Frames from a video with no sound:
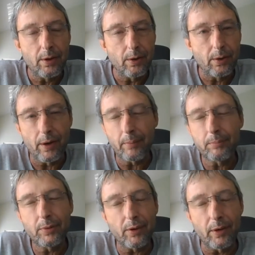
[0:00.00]
or I'm
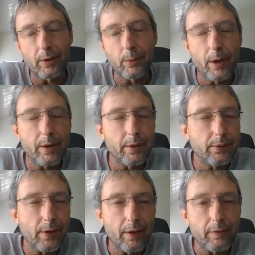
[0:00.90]
sorry,
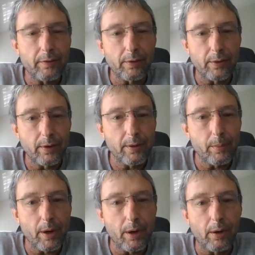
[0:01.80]
YSF or
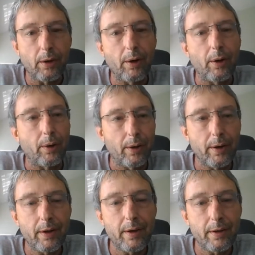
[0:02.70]
DMR or
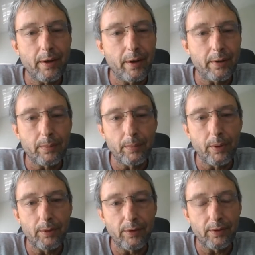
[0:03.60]
any of the other
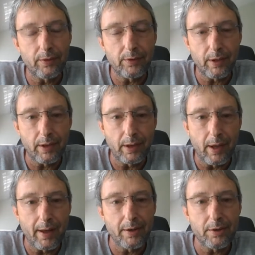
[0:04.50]
modes easy,
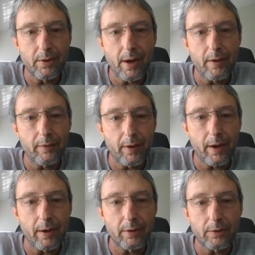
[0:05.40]
and you have an
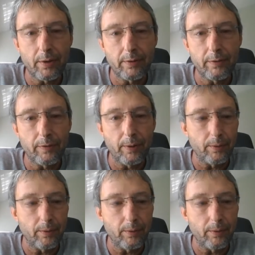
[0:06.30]
Android phone,